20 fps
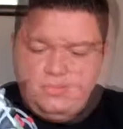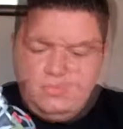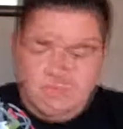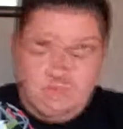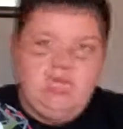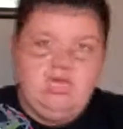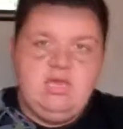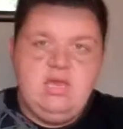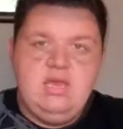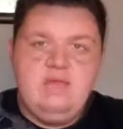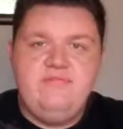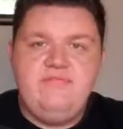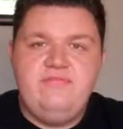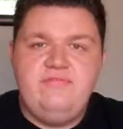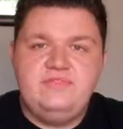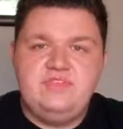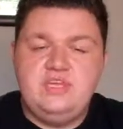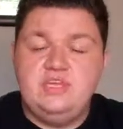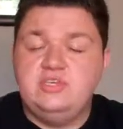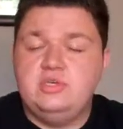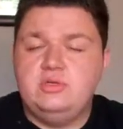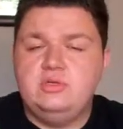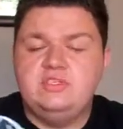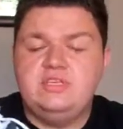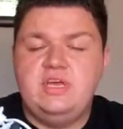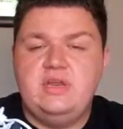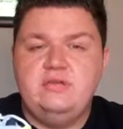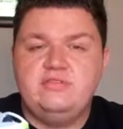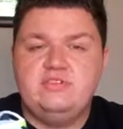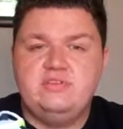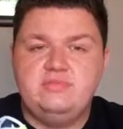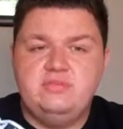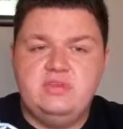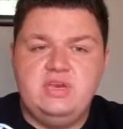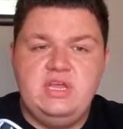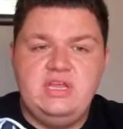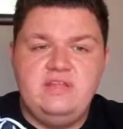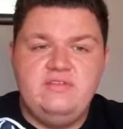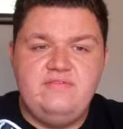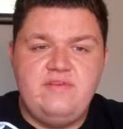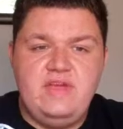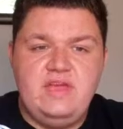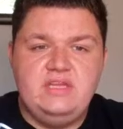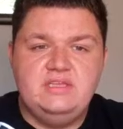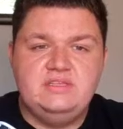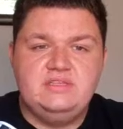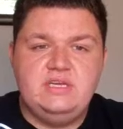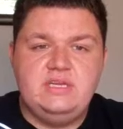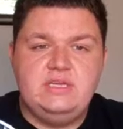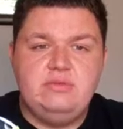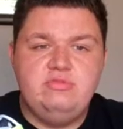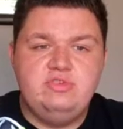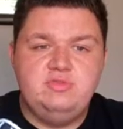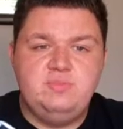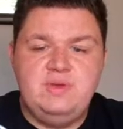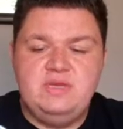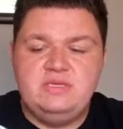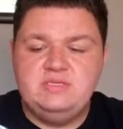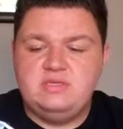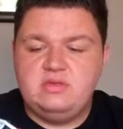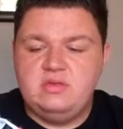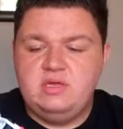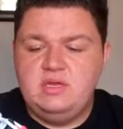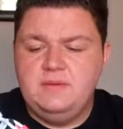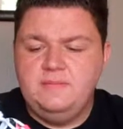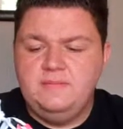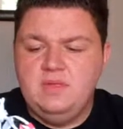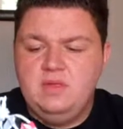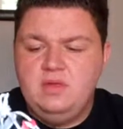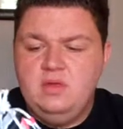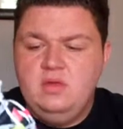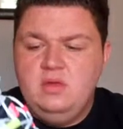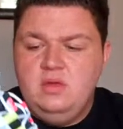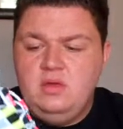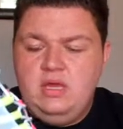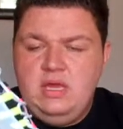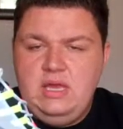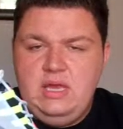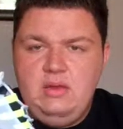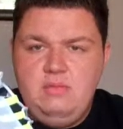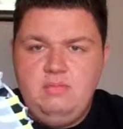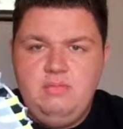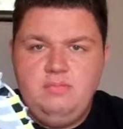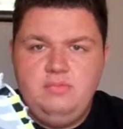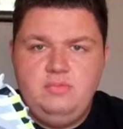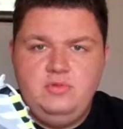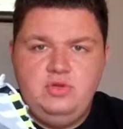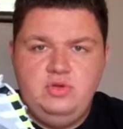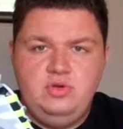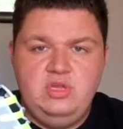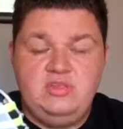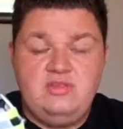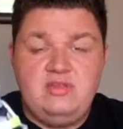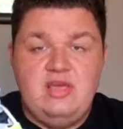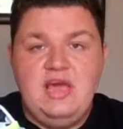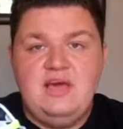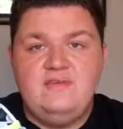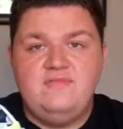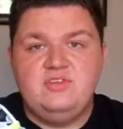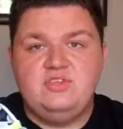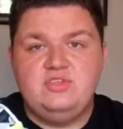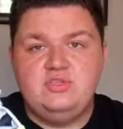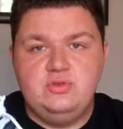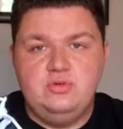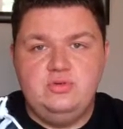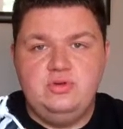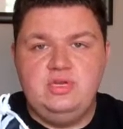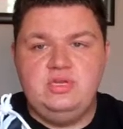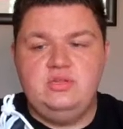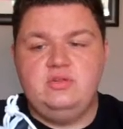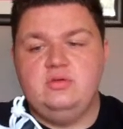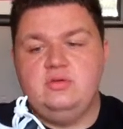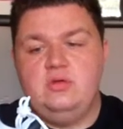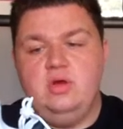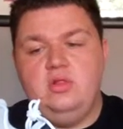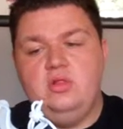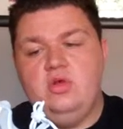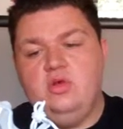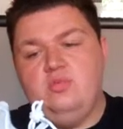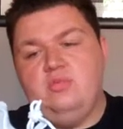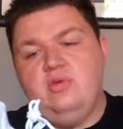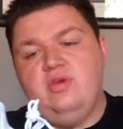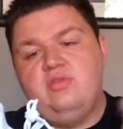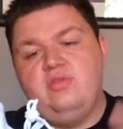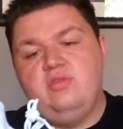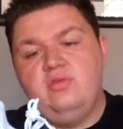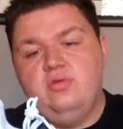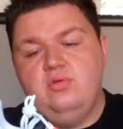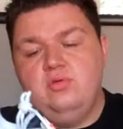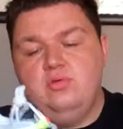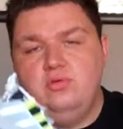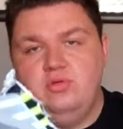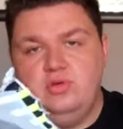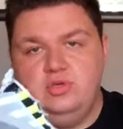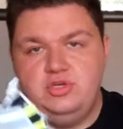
He gave Sergio Lozano some great advice, and it was basically you need to have a story to go along with the